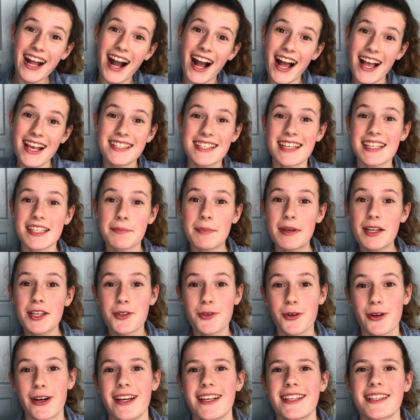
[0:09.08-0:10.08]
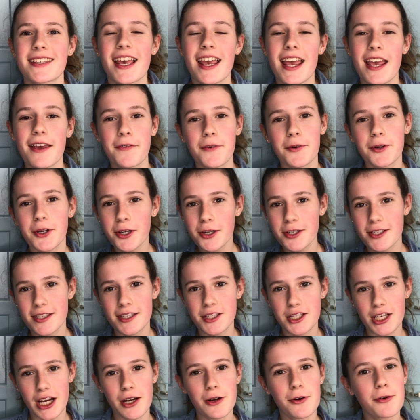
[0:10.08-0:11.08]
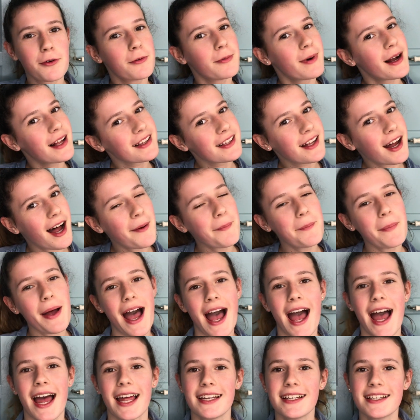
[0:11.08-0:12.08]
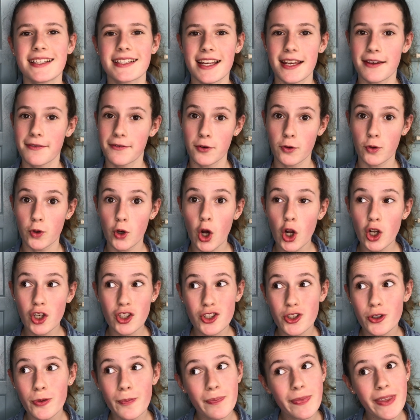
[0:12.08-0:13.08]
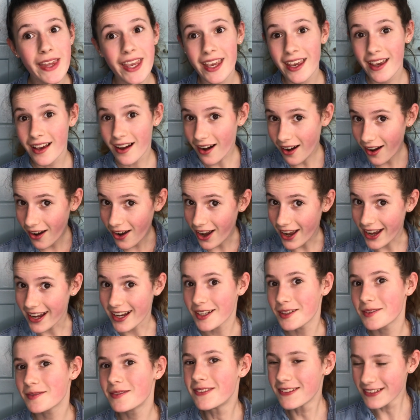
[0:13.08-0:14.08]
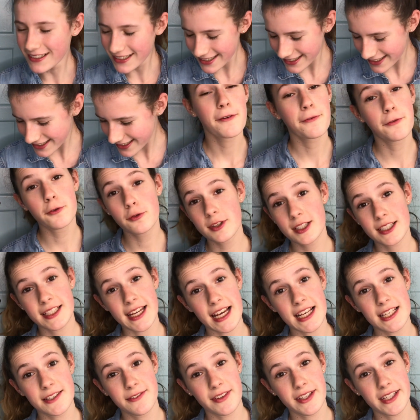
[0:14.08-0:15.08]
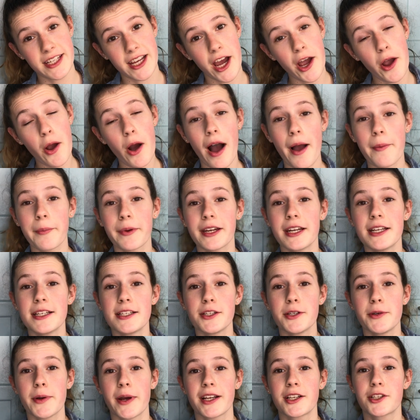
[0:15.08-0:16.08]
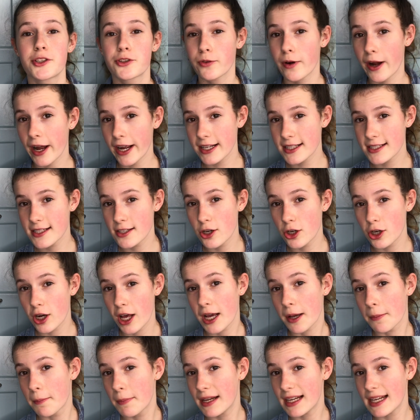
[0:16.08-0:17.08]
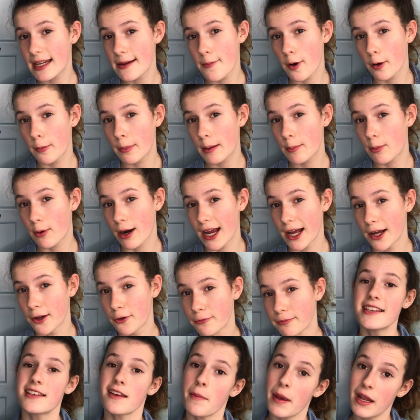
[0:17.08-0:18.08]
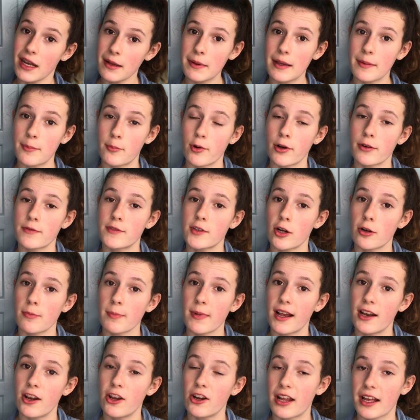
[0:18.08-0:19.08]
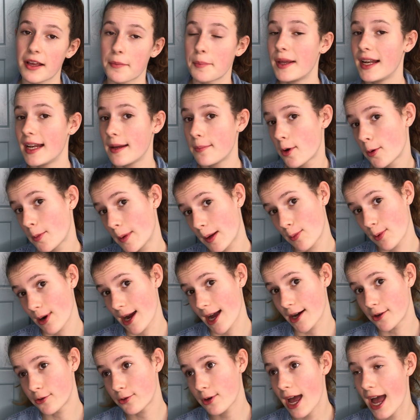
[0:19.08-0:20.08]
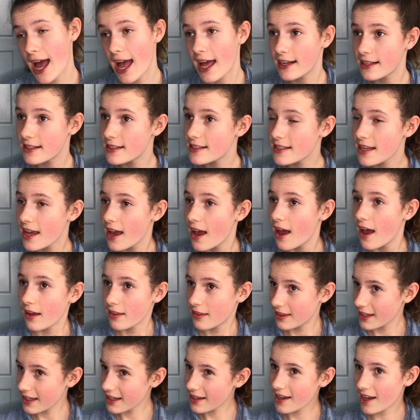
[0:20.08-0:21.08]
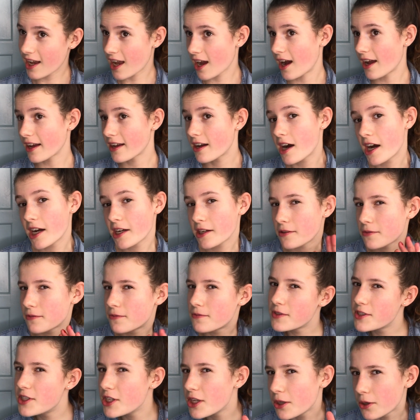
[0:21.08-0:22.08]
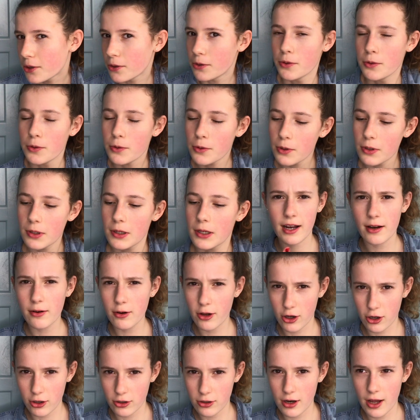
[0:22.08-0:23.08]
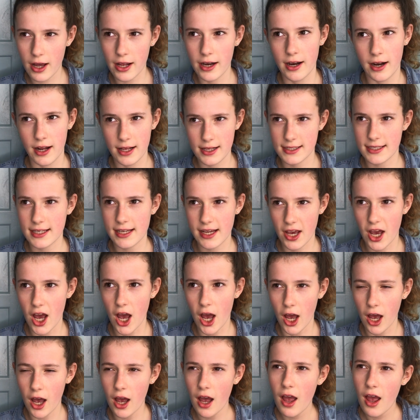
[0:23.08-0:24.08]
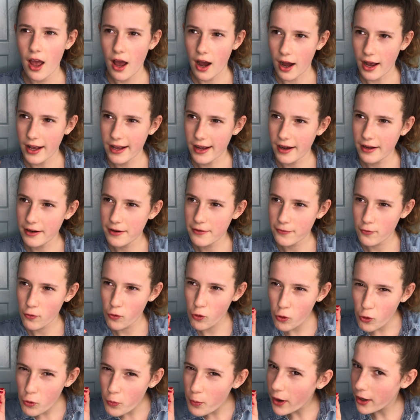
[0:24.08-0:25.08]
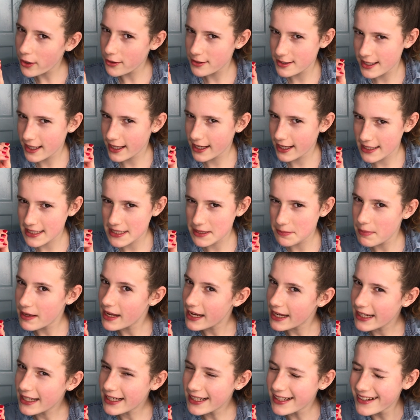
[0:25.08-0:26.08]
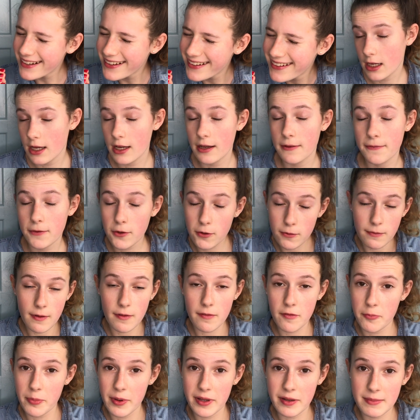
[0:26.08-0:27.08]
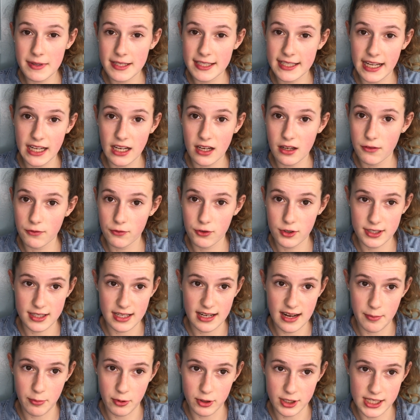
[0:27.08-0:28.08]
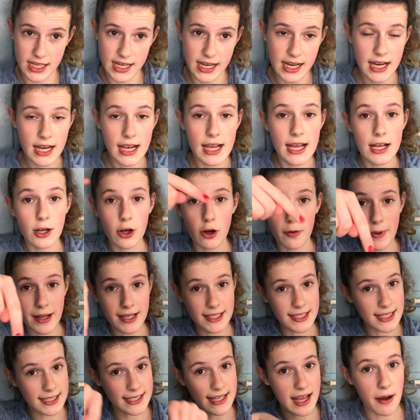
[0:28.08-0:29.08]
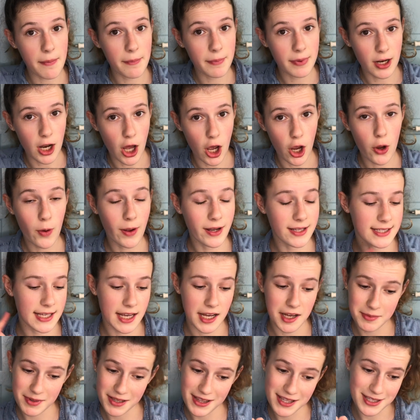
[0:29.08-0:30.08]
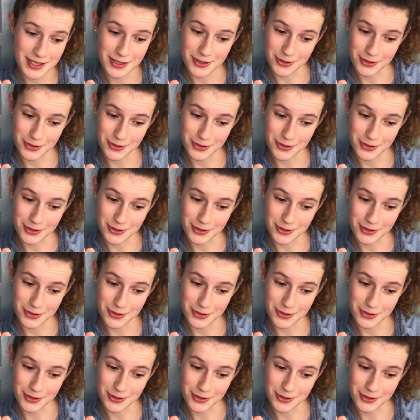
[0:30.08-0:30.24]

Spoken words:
guys, it's me, Joyz. If you're new to the channel, welcome, and if you're not, hi. For today's video, I'm gonna do a trying to look like MillieBobbyBrown. So many people have told me I look like MillieBobbyBrown, and I think I kind of do. When I look online and I see her, I kind of almost think it's me. If you've ever been mistaken for a celebrity, comment it down below and tell me the